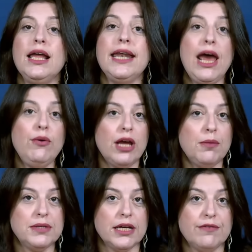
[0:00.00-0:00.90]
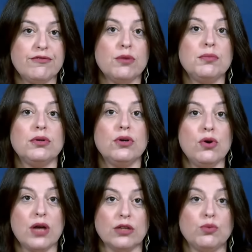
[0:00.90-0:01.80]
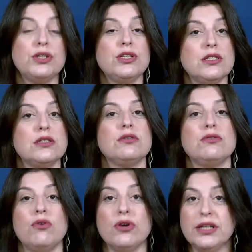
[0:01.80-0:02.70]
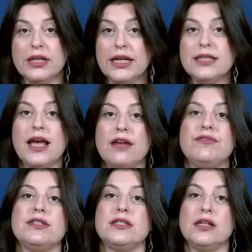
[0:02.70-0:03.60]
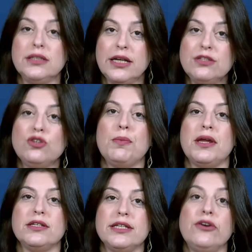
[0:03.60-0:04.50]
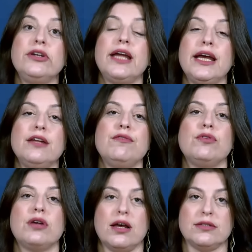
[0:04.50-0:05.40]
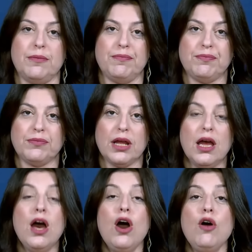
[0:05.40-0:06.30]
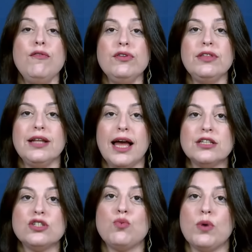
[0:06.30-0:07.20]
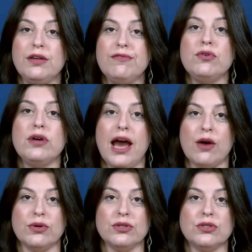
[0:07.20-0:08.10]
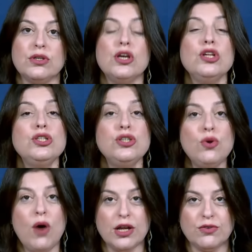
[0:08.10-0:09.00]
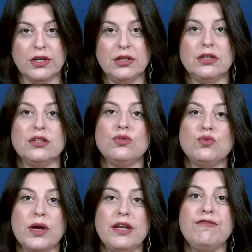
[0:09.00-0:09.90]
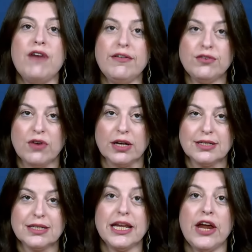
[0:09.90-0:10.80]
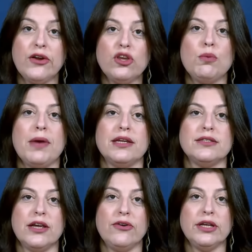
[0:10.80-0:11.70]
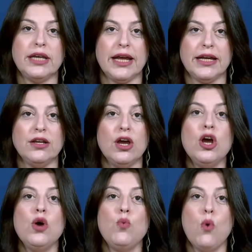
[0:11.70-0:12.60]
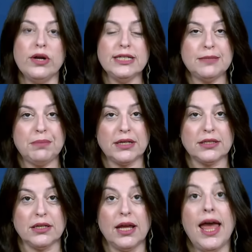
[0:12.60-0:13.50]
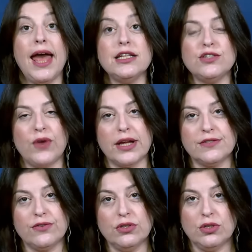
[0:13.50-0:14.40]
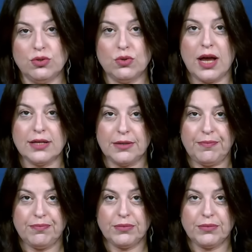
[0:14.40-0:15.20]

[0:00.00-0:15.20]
Now an update from COGAT, which is coordinates and facilitates humanitarian aid for Gaza. Over the last 24 hours, 225 trucks carrying humanitarian aid were inspected and transferred to Gaza.